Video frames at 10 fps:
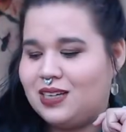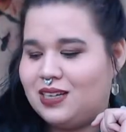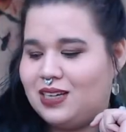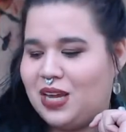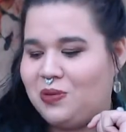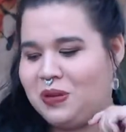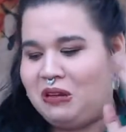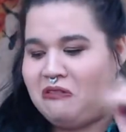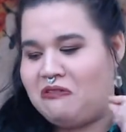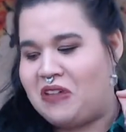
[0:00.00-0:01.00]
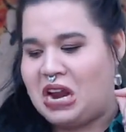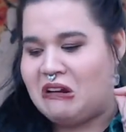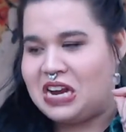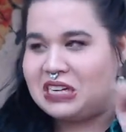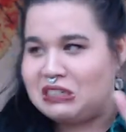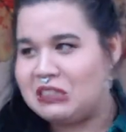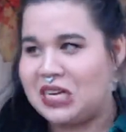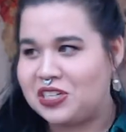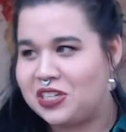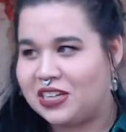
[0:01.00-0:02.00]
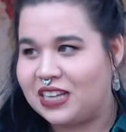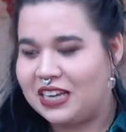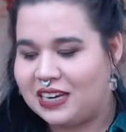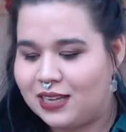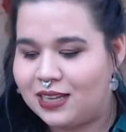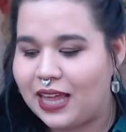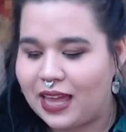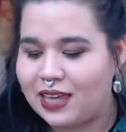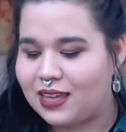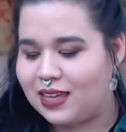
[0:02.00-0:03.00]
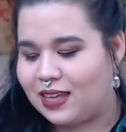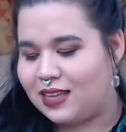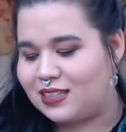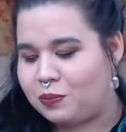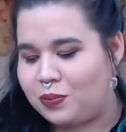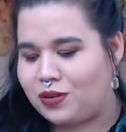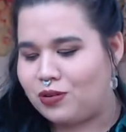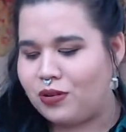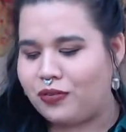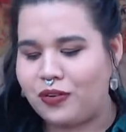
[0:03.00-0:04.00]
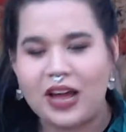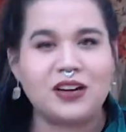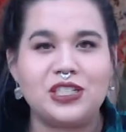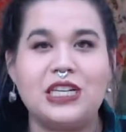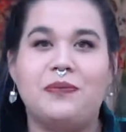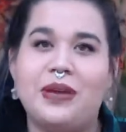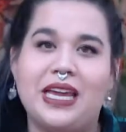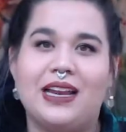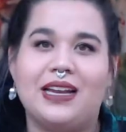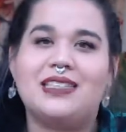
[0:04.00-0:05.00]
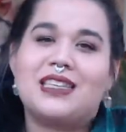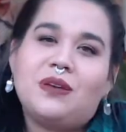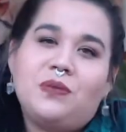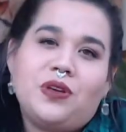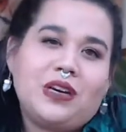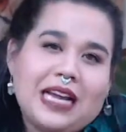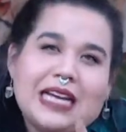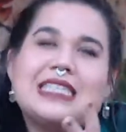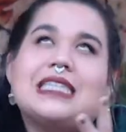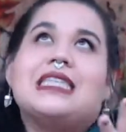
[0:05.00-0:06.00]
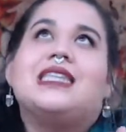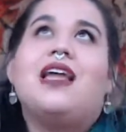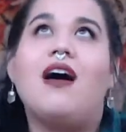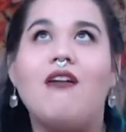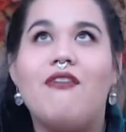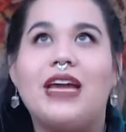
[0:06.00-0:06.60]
and one little fairy just like chilling. Like, it's a beautiful energy to be in. It's community, it's love, it's